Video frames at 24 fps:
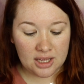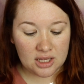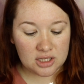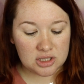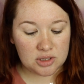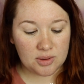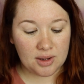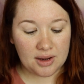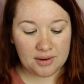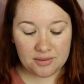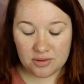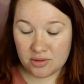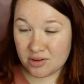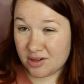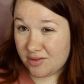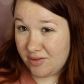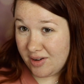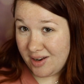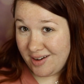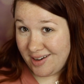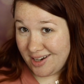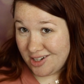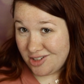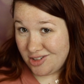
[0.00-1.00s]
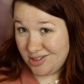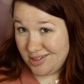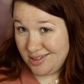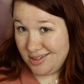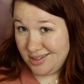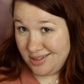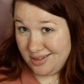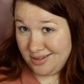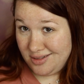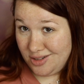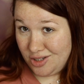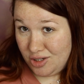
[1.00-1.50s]
So I have 3
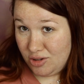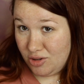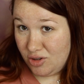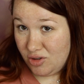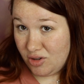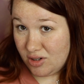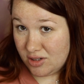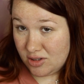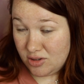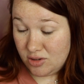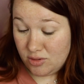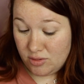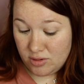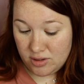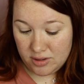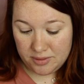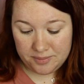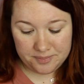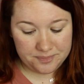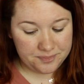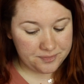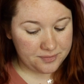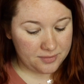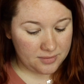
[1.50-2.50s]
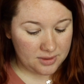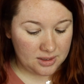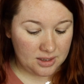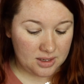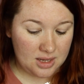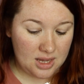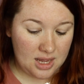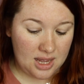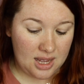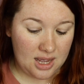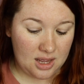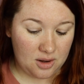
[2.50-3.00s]
foundations, 2 drugstore
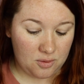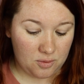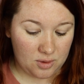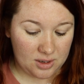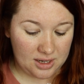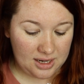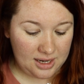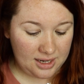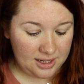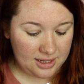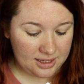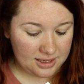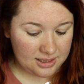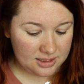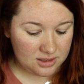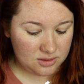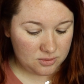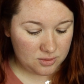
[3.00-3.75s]
and 1 high-end.